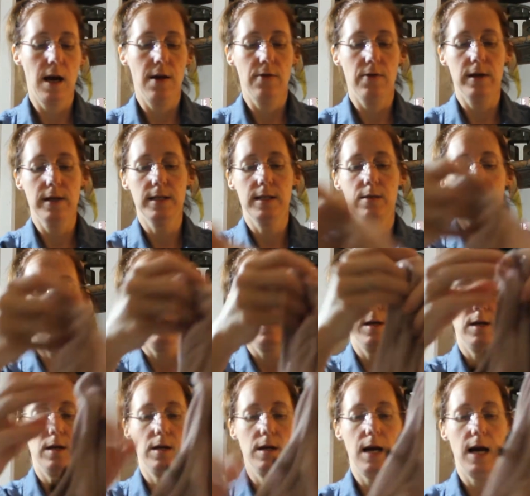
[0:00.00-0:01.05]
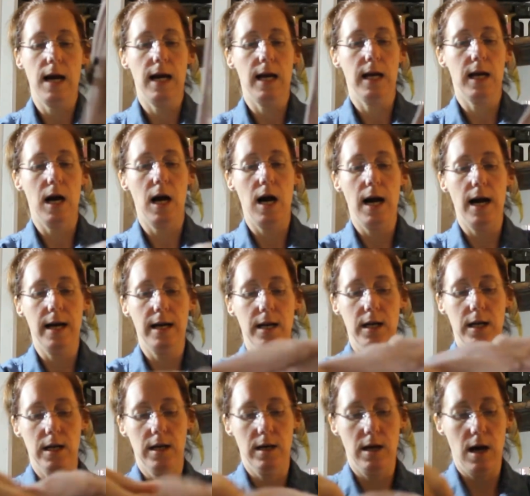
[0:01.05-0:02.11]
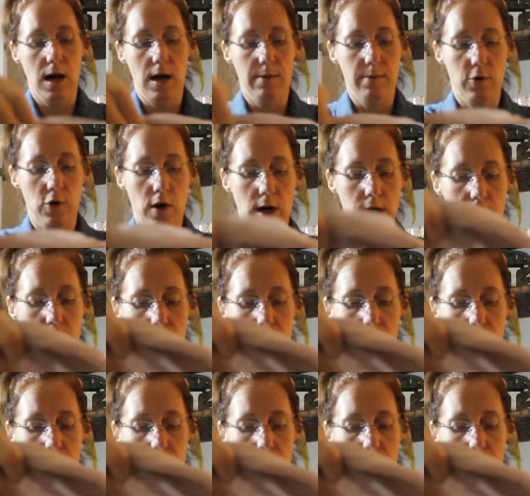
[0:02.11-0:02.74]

This one I got at a garage